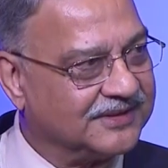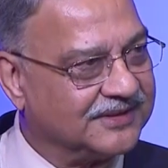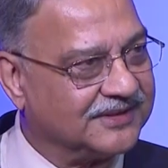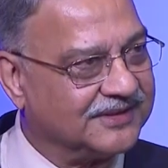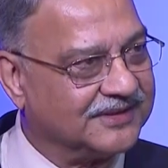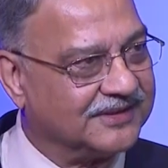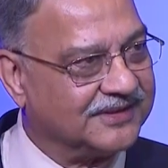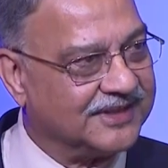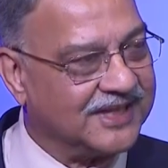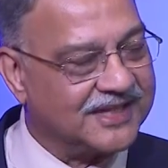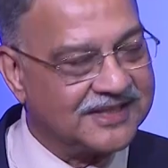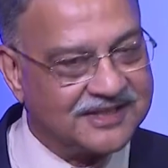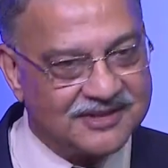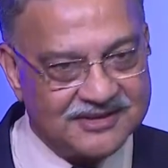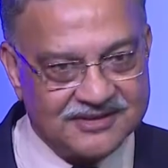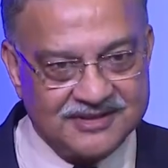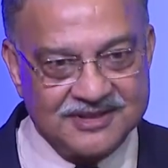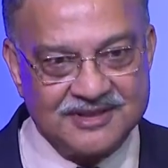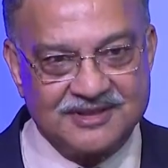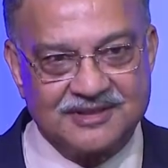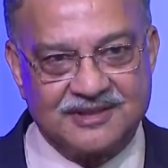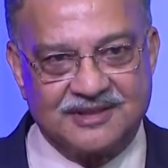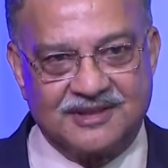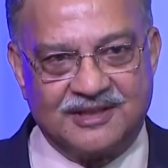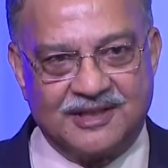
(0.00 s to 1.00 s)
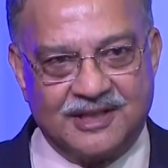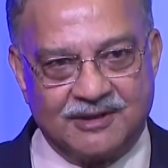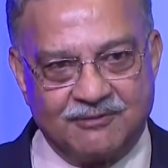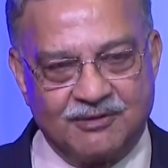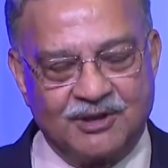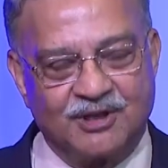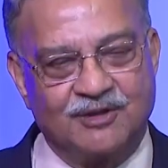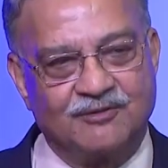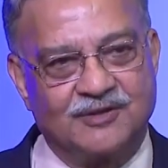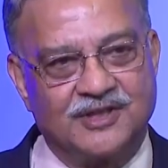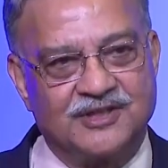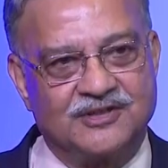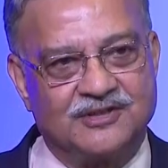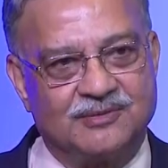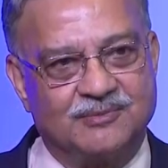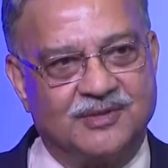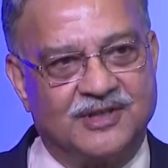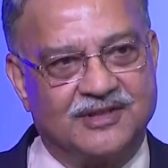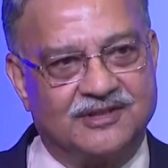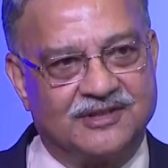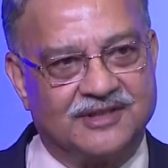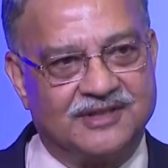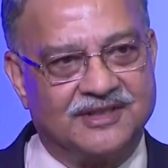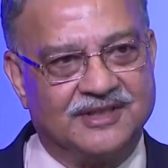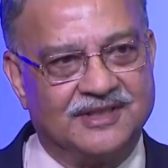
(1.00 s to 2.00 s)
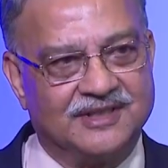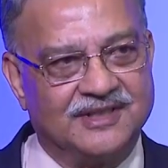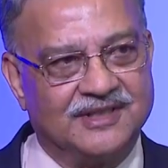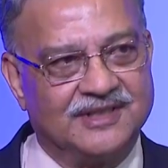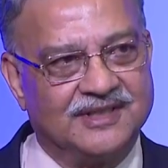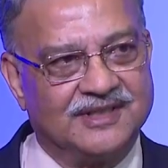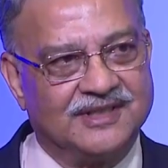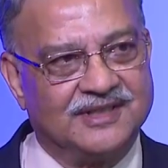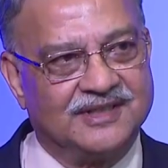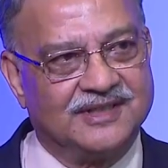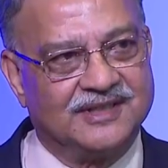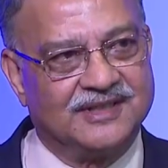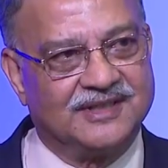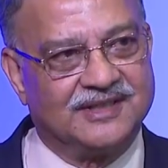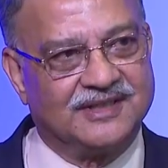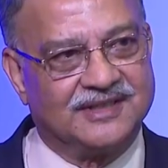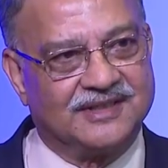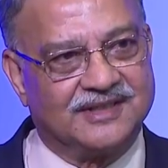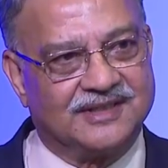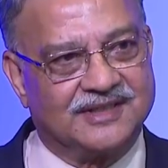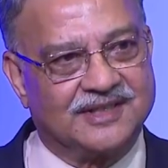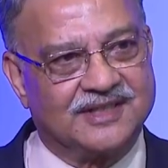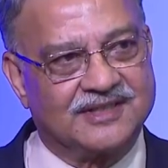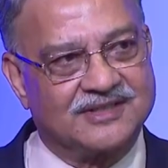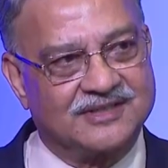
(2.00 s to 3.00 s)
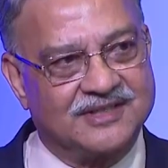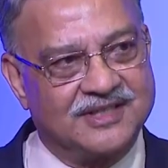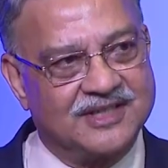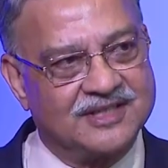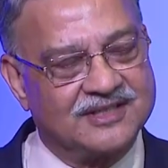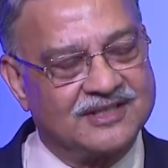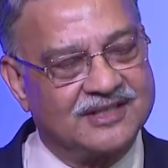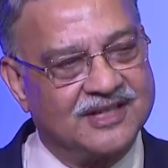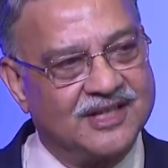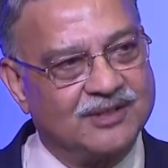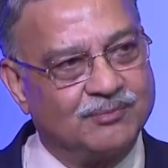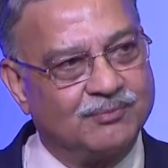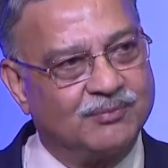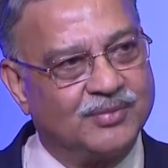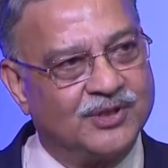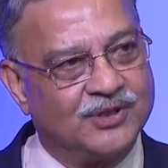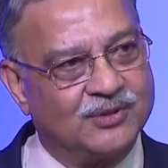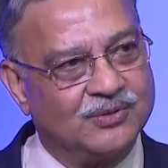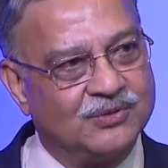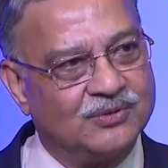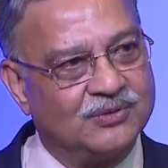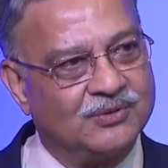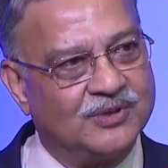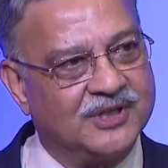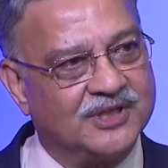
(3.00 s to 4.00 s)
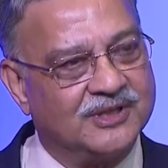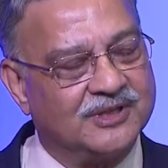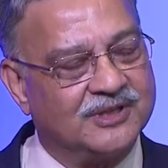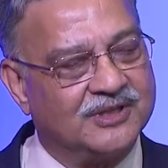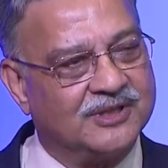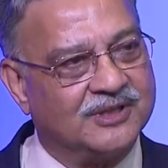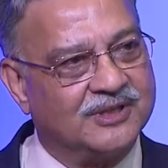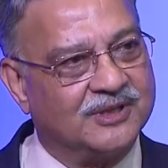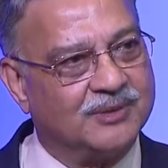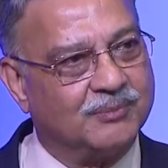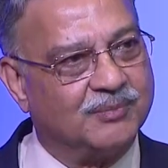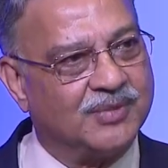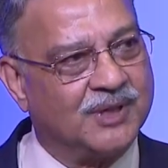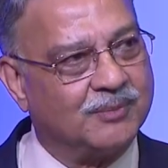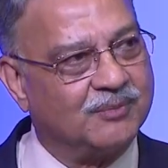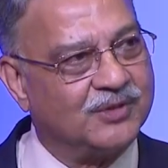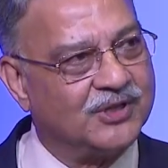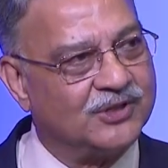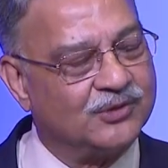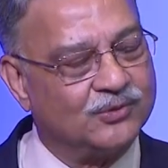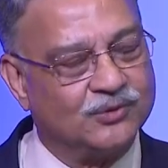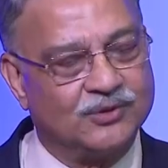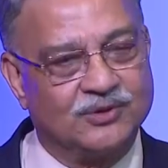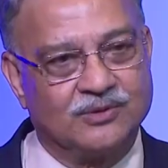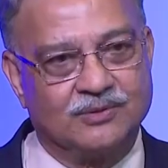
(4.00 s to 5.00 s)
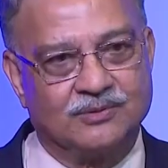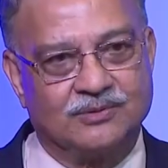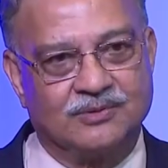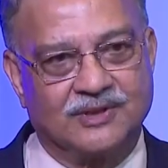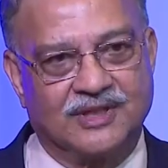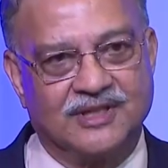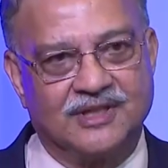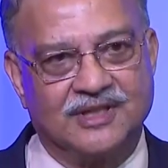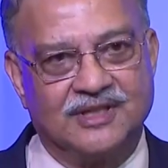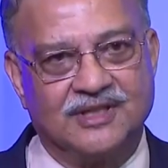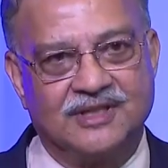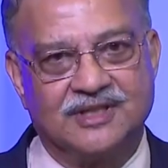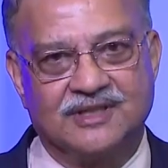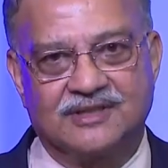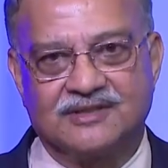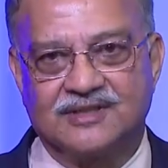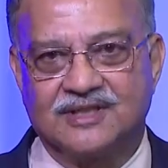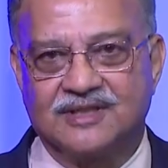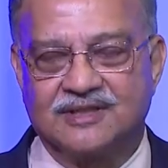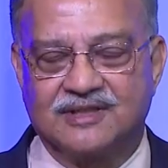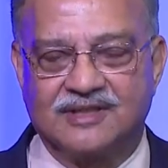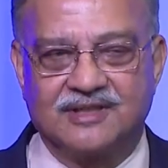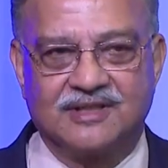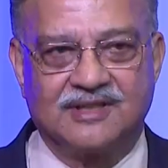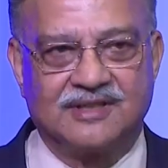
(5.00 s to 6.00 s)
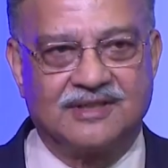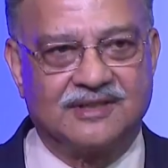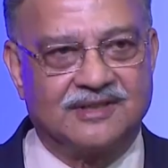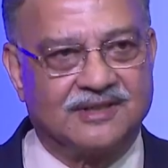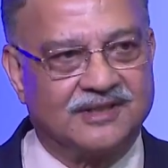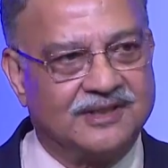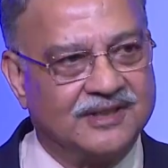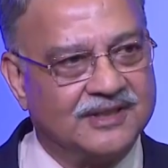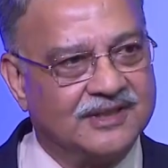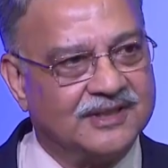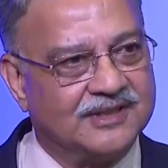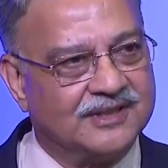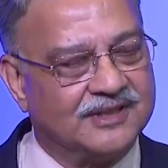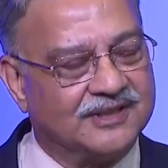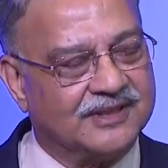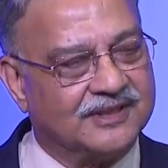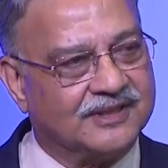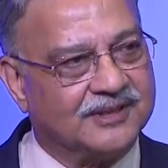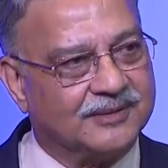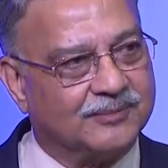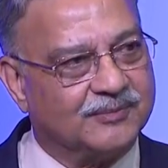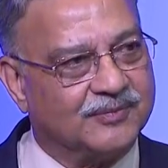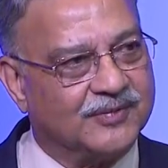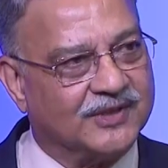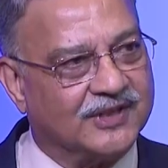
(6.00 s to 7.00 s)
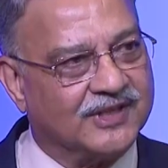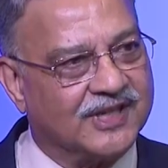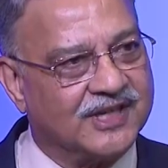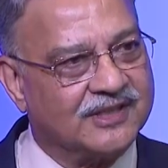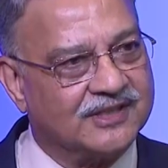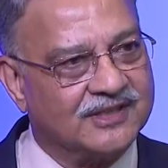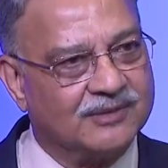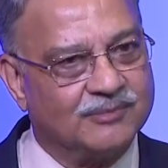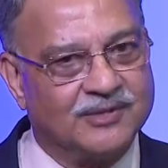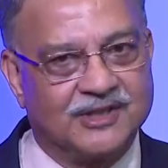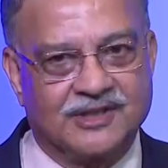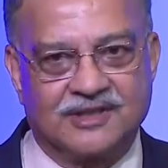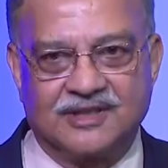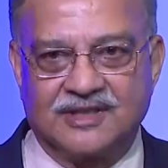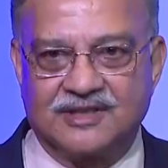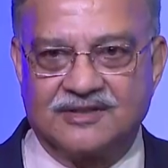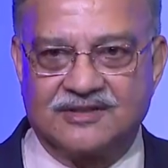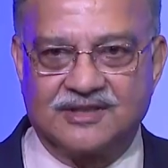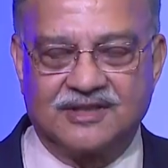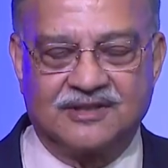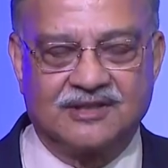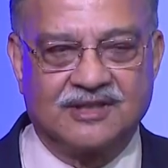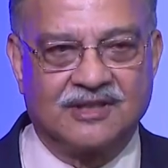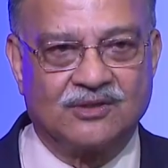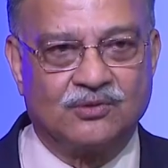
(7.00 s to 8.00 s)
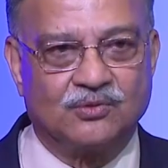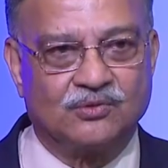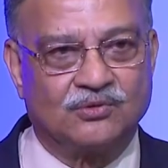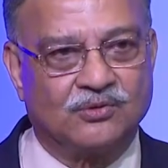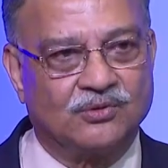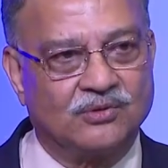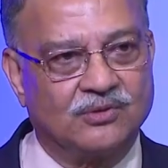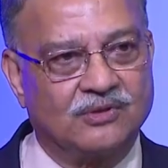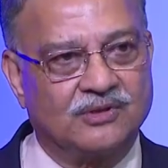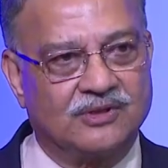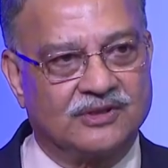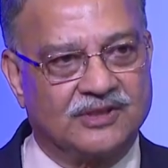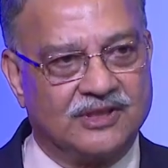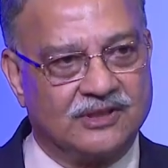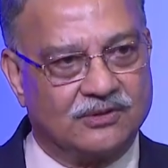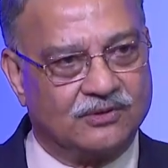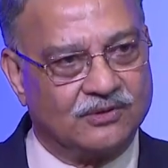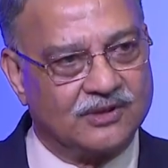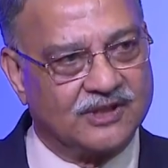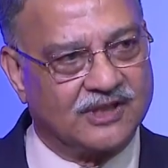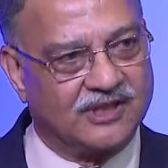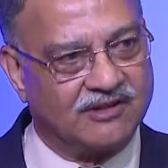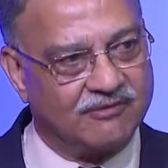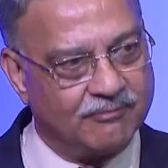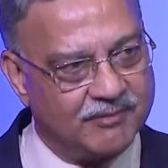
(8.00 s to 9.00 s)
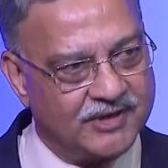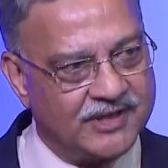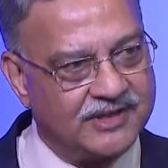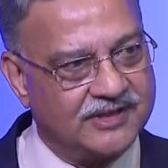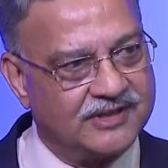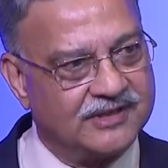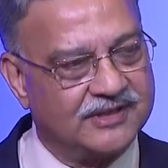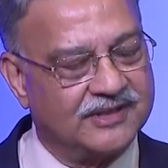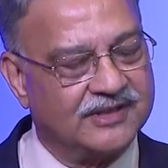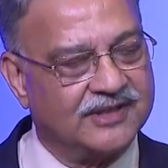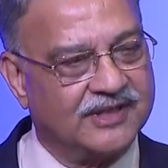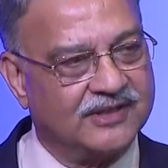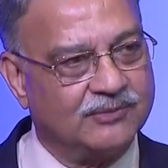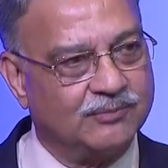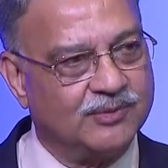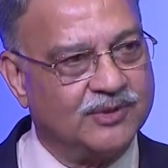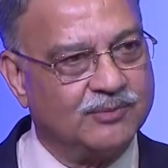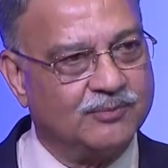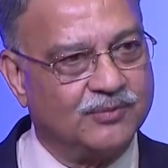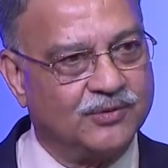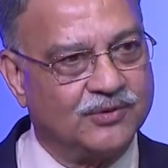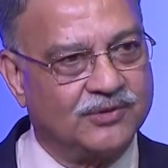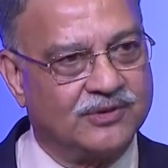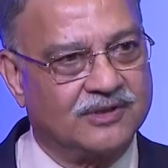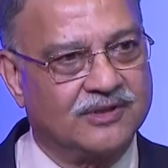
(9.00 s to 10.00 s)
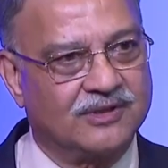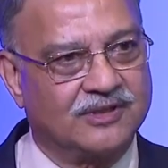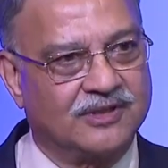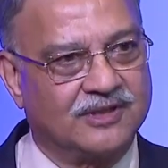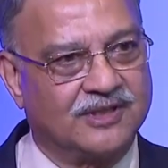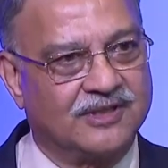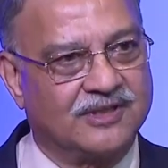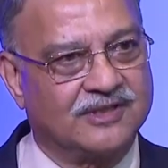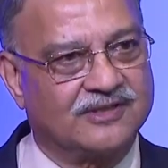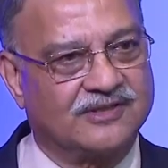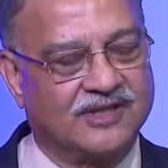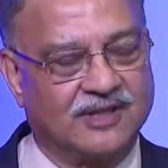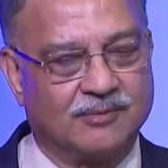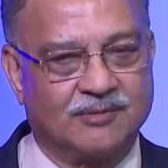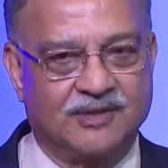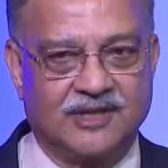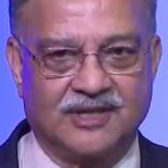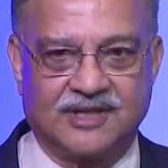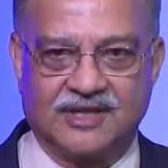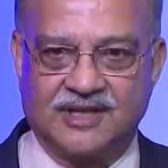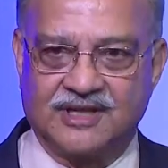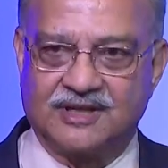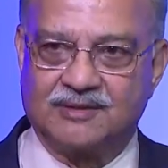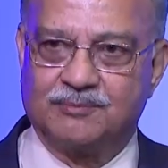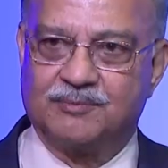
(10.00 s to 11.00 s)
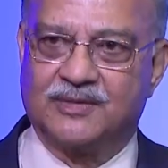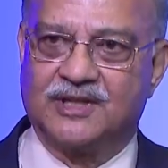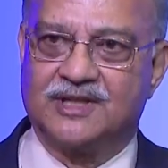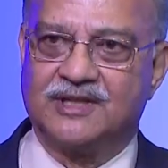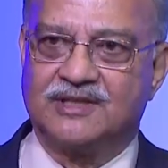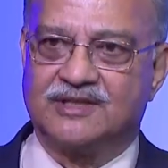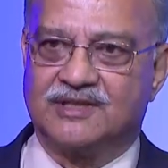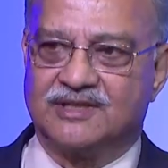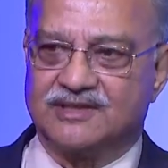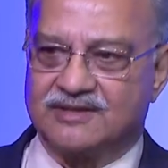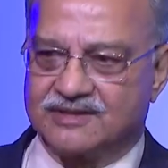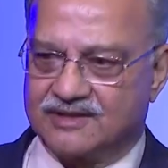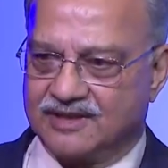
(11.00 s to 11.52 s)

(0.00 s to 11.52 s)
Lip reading: That is the level of asymmetry. There are states like Peru and Papua New Guinea, etc., and Latin America, etc., the whole government has been put under cyber attack by just